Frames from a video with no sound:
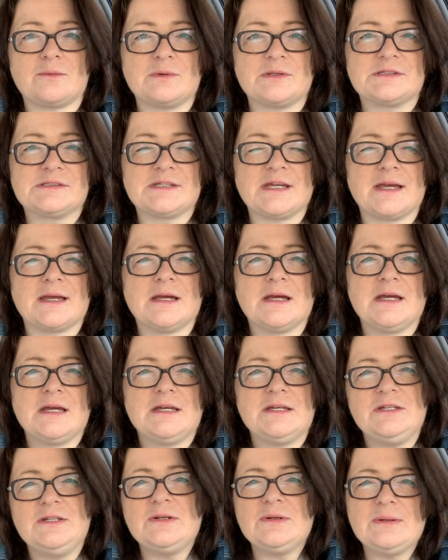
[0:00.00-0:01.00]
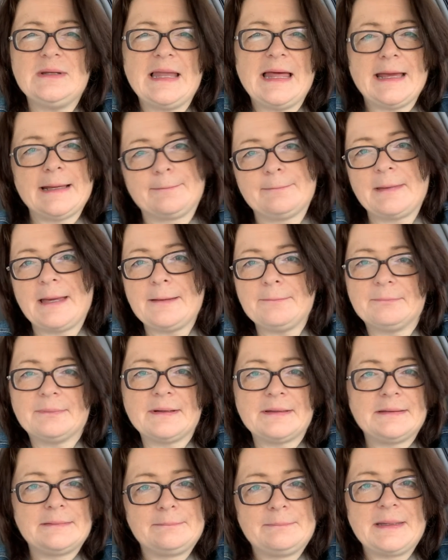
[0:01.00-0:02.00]
would say, you like my
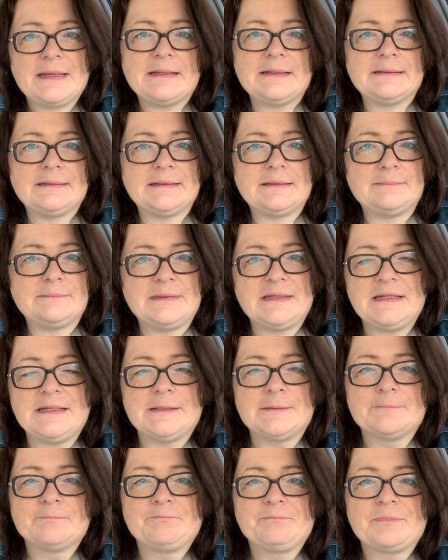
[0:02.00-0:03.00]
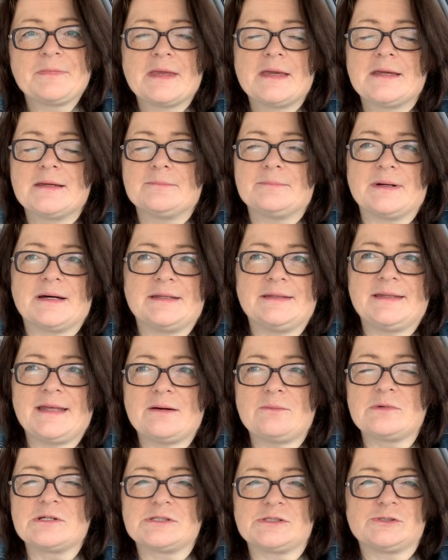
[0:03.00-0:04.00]
brother better than me. But
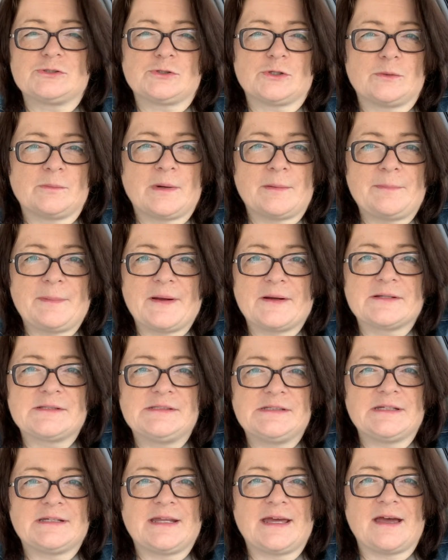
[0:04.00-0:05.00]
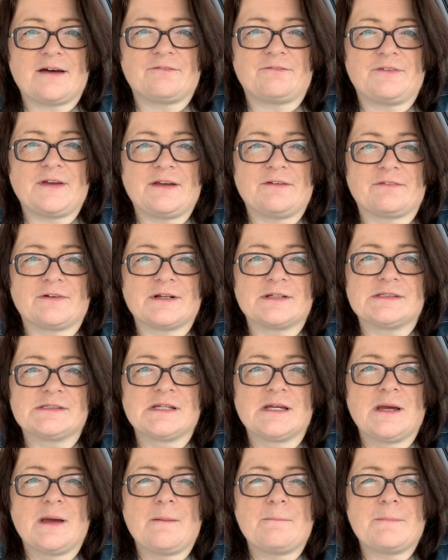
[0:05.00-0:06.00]
that wasn't true. My parents didn't have favorites.
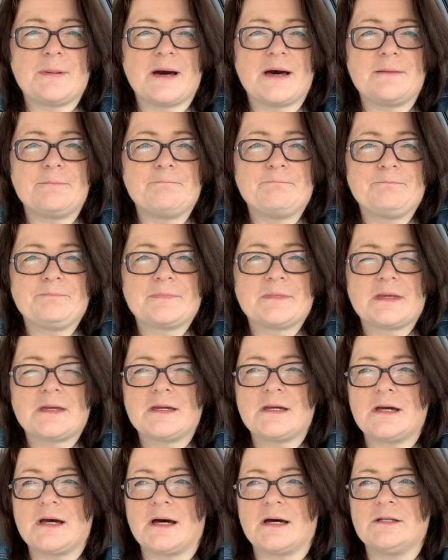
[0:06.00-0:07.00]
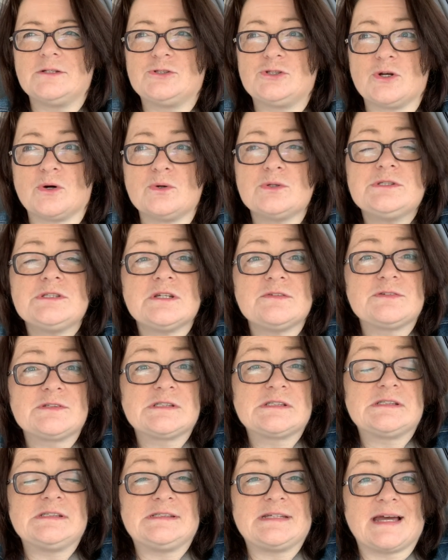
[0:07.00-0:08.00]
But
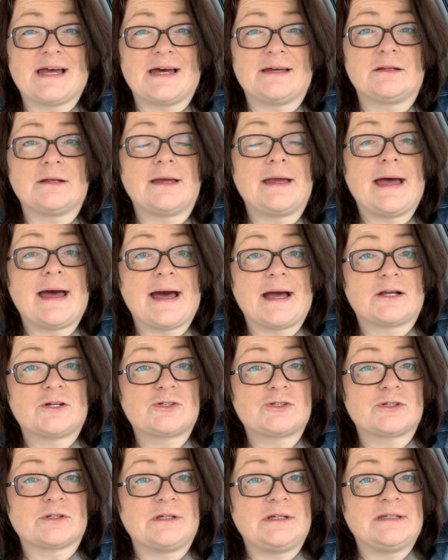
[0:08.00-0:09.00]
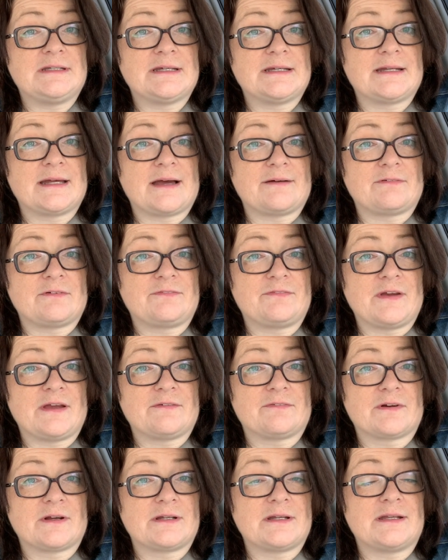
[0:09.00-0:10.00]
Joseph's dad actually did have a
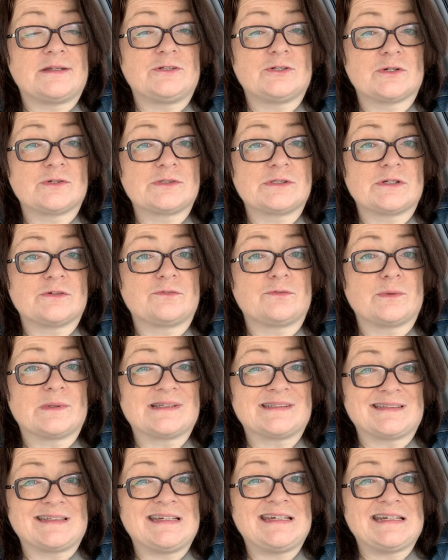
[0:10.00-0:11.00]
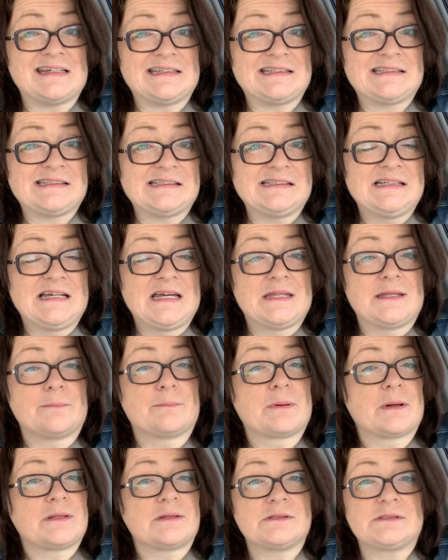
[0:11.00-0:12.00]
favorite, and Joseph was it. The
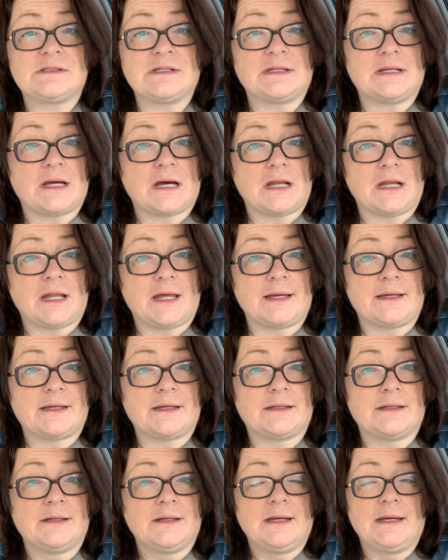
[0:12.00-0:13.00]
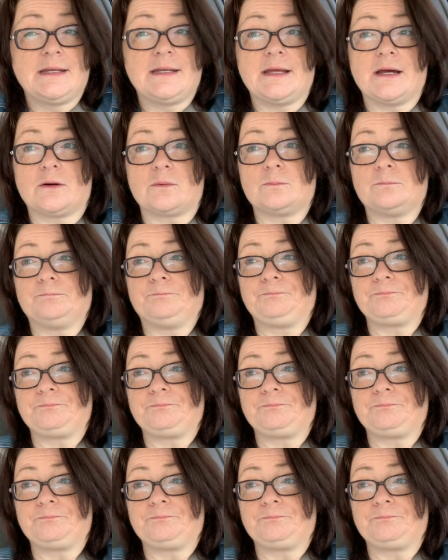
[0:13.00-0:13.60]
brothers did not like it. Now,